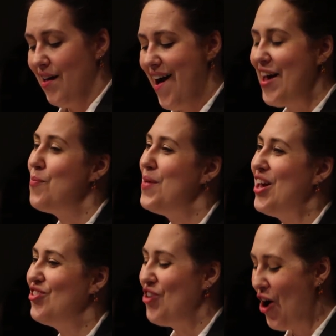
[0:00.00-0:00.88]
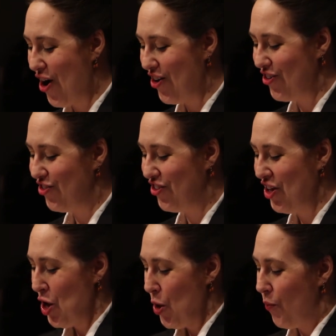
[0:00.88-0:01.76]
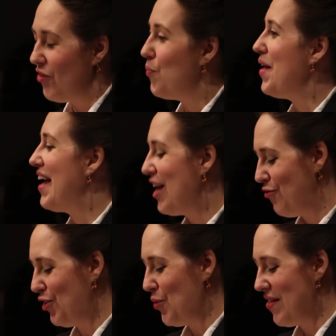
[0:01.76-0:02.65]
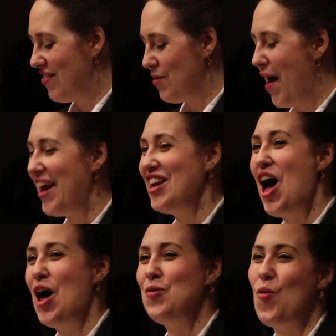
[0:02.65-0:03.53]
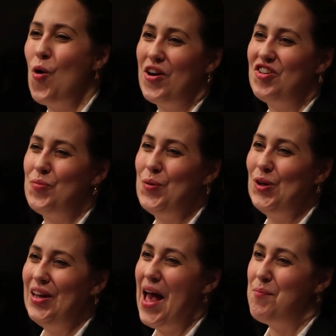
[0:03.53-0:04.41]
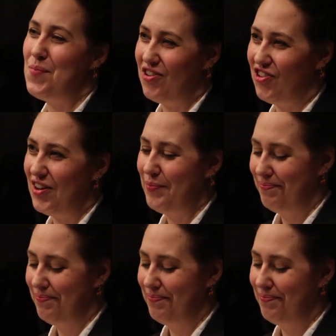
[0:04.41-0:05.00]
I am being charged with being influenced by an unwarrantable ambition.